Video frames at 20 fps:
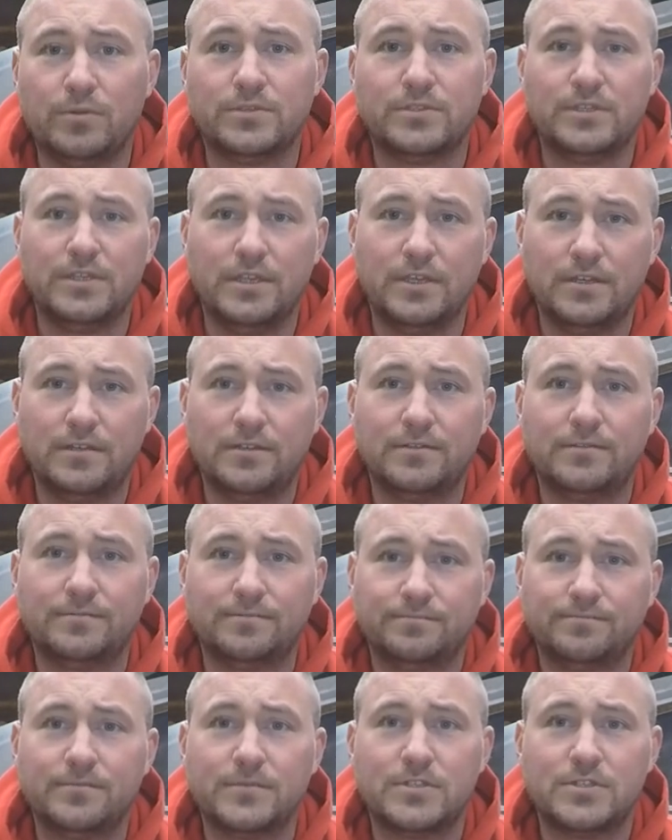see it.
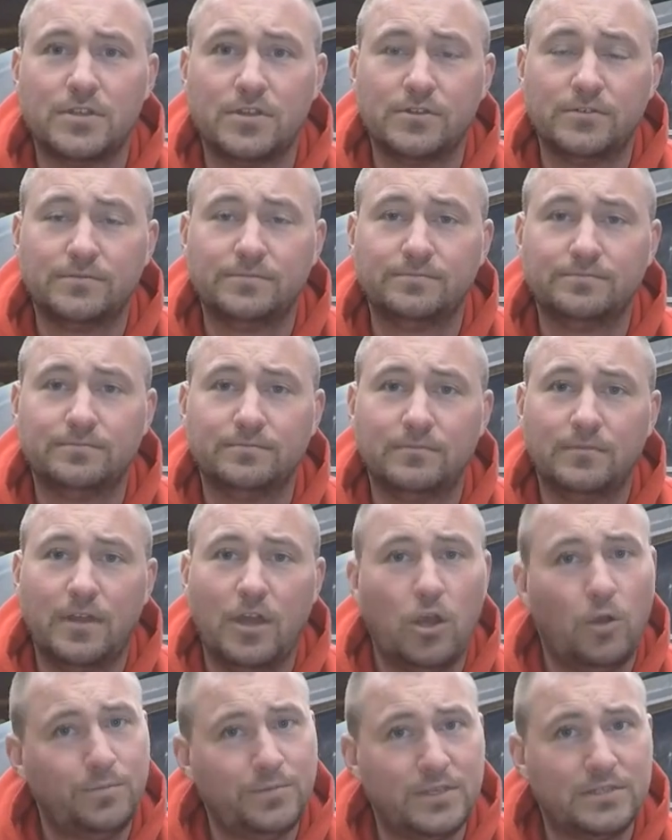So I
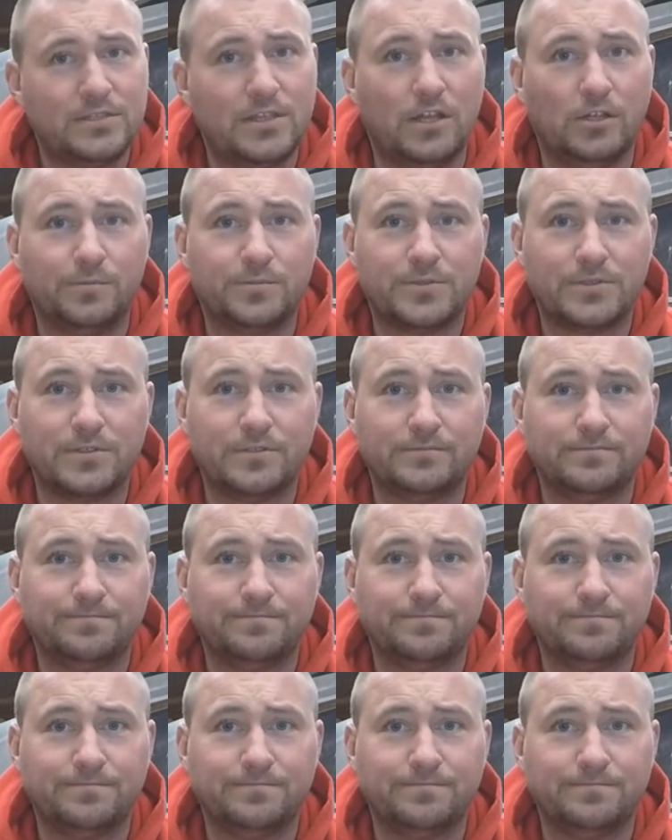hope this helps.